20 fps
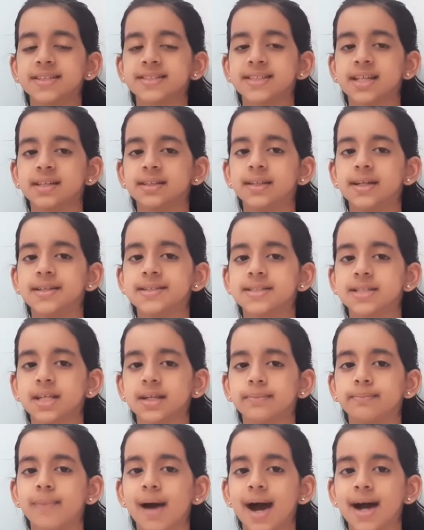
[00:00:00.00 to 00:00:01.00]
said the
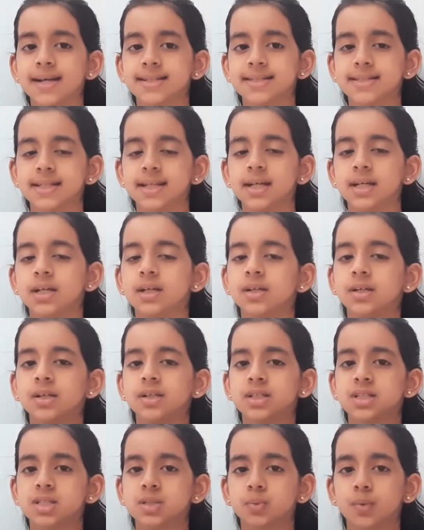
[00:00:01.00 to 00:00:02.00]
sea bass.
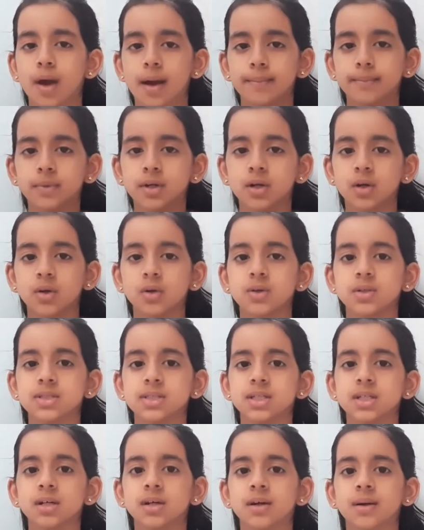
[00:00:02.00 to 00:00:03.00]
It swam
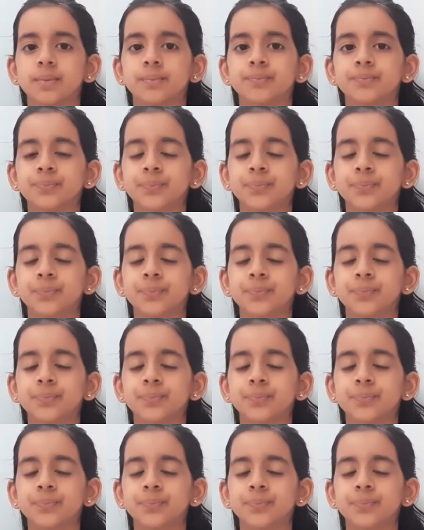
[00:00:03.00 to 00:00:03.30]
closer.